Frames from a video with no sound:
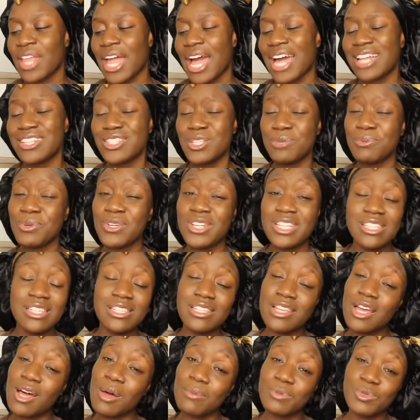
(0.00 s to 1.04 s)
And to be honest, the
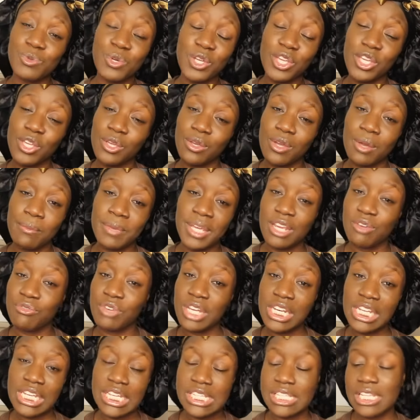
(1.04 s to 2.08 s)
setups were cute. I mean, it
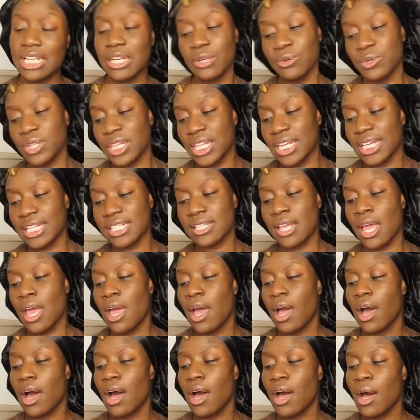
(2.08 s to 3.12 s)
really is the little things.
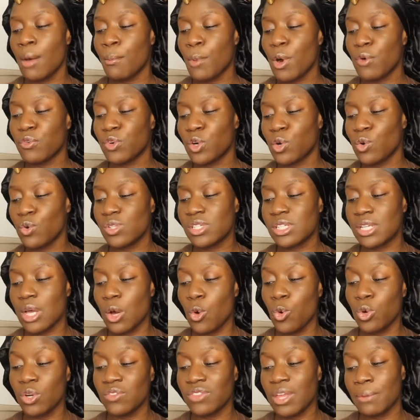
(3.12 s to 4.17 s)
Of course,
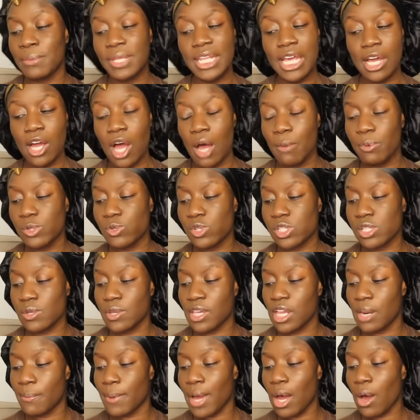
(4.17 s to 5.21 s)
all of them and their couples were
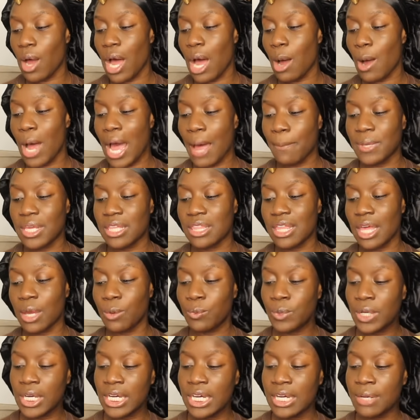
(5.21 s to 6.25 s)
speaking about how happy they
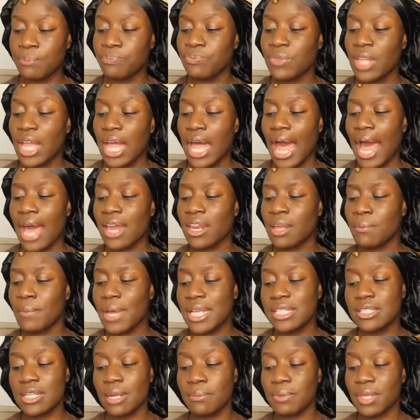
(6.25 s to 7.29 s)
were. Adam
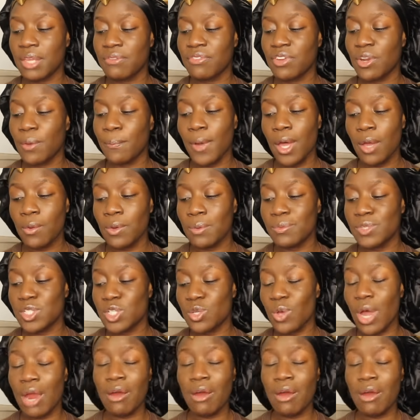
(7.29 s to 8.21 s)
ended up giving a poem to